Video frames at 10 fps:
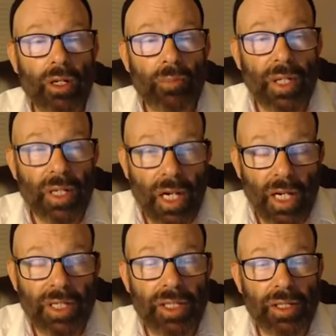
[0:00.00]
Be an
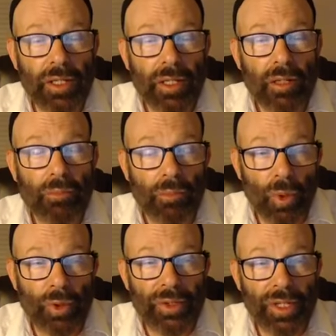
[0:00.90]
honest,
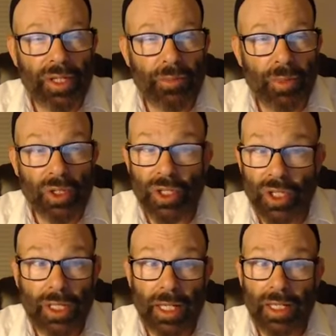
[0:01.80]
moral, decent person,
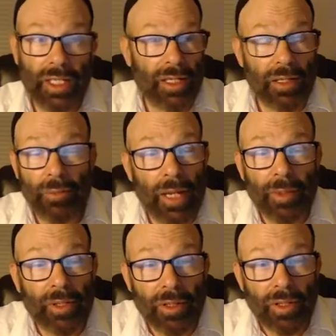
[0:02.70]
just like it says in the Bible.